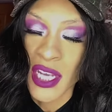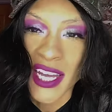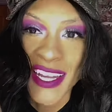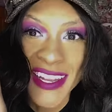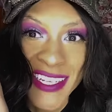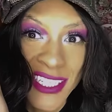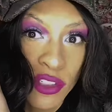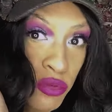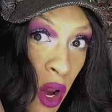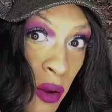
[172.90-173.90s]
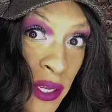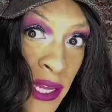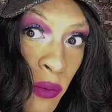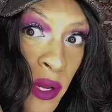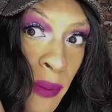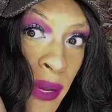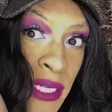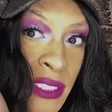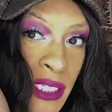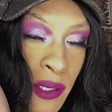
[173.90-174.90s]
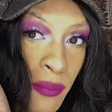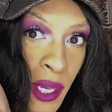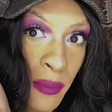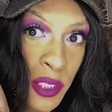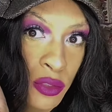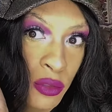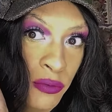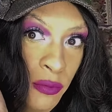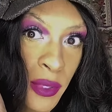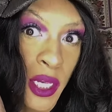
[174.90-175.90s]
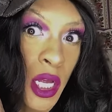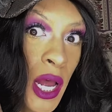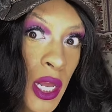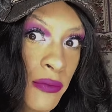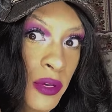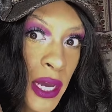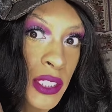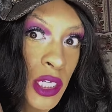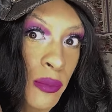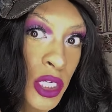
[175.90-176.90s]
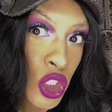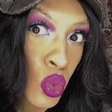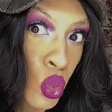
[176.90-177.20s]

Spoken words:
and this drawing that one of my Team Bambi drew for me. I love you guys so much.